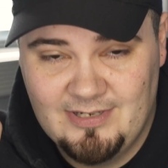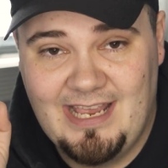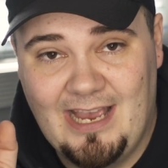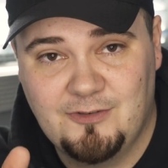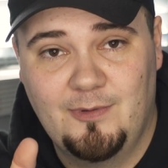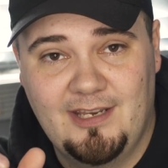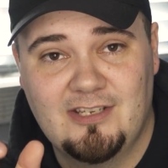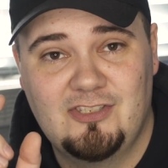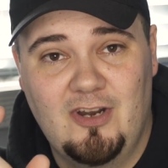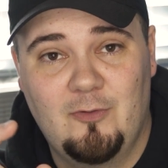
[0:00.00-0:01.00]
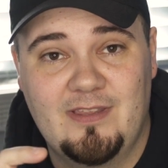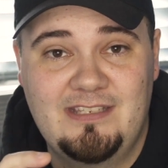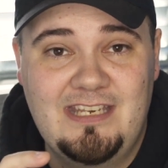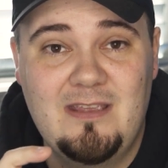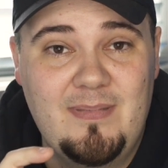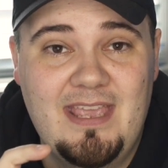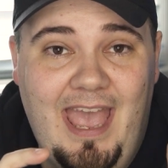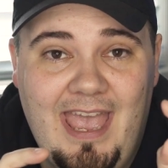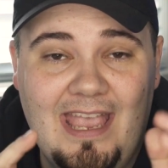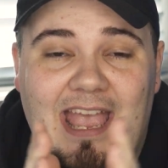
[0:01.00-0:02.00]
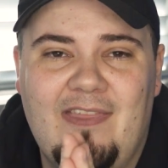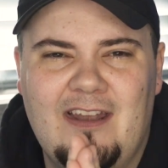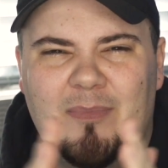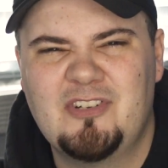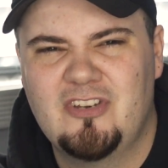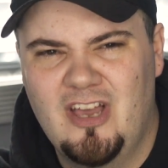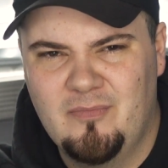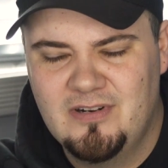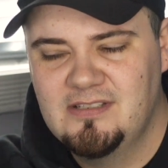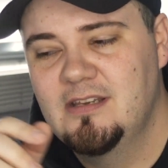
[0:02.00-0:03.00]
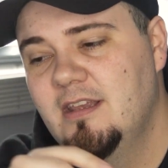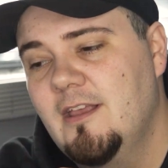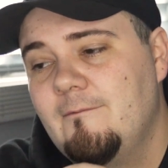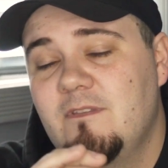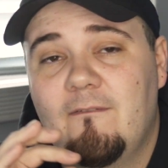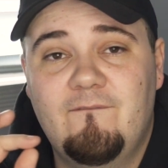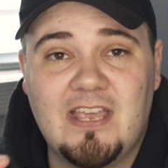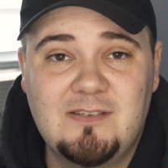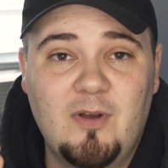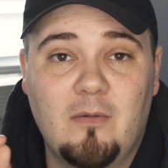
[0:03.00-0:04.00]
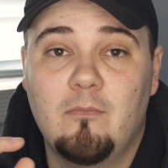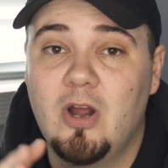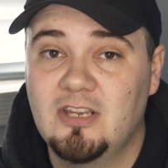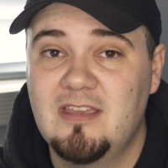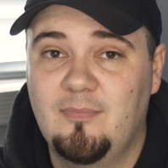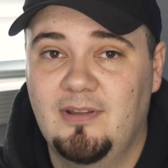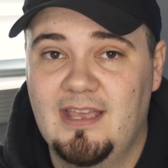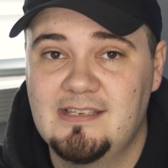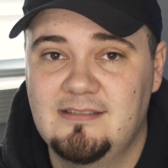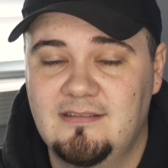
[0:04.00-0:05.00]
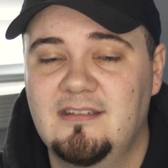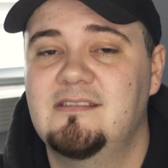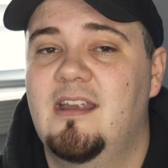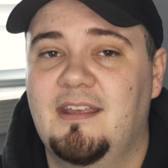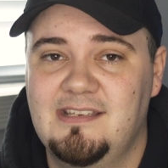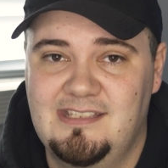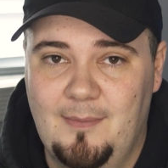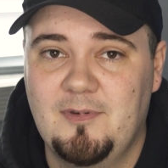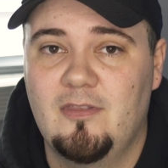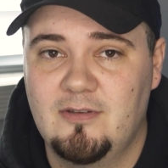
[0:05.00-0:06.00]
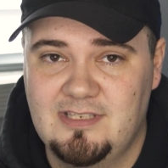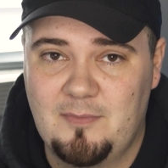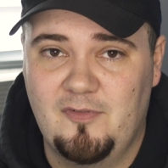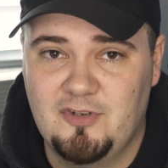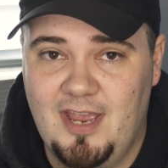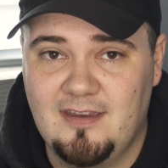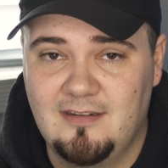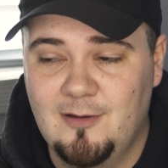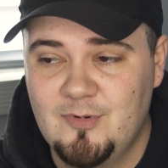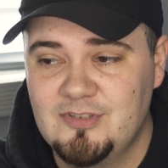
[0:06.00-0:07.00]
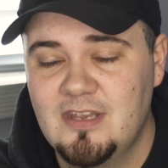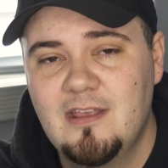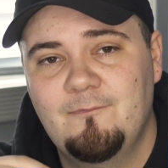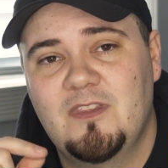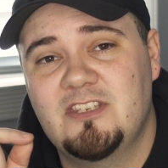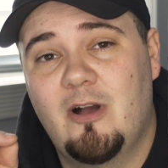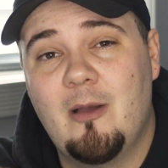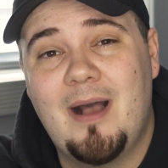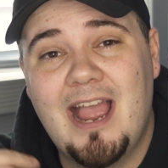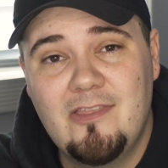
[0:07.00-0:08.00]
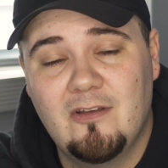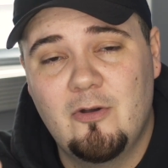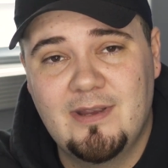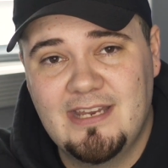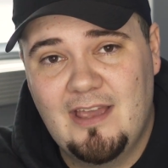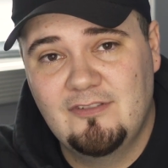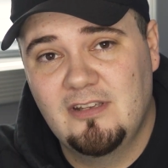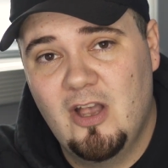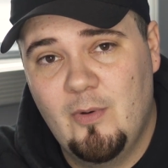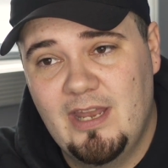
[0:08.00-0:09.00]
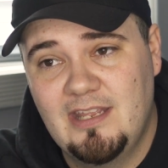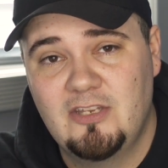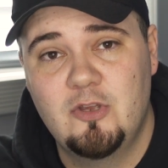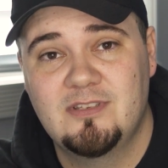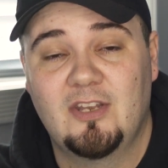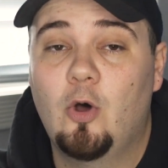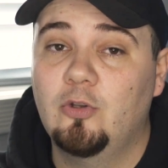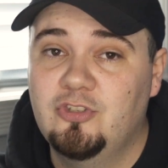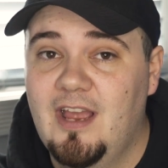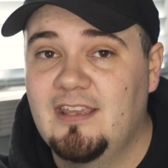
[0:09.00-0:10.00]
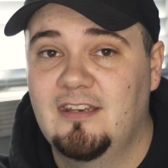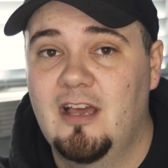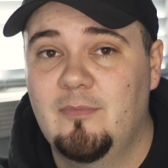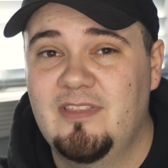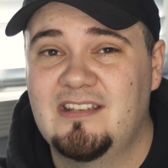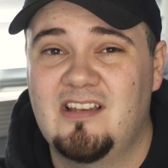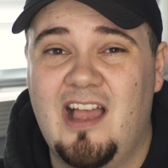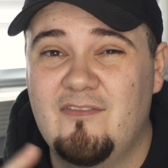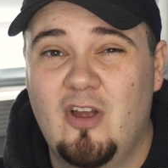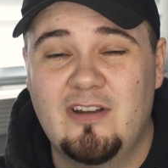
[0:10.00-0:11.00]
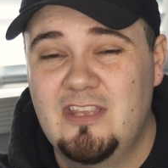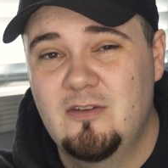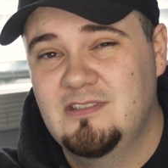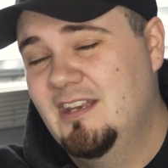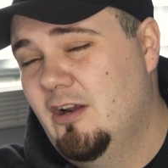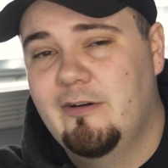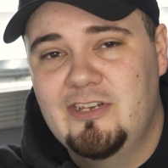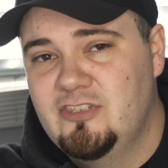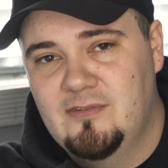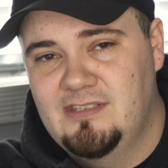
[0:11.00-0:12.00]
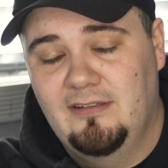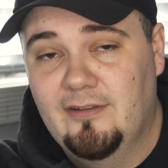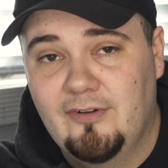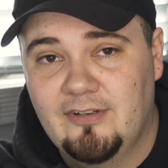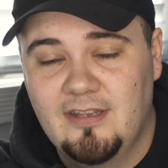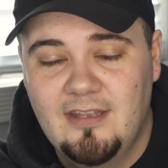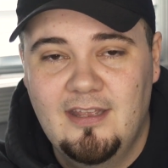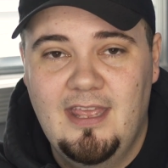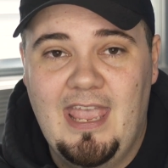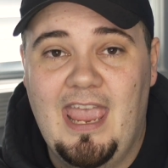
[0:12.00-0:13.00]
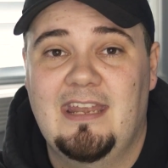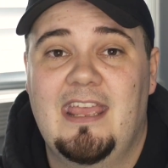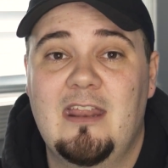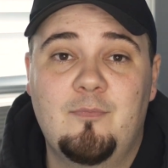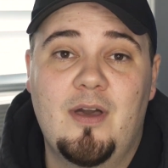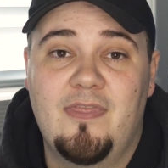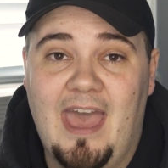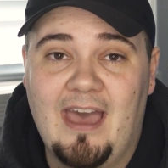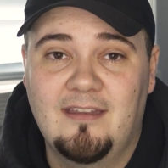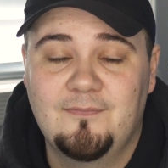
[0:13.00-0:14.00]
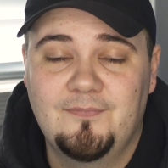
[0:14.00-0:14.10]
is actually going to start with TBA and then a bunch of numbers. Facebook Marketplace does not accept those type of tracking numbers. So I'm either going to have to go in and use an old tracking number I've already used and it already shows delivered, and input that,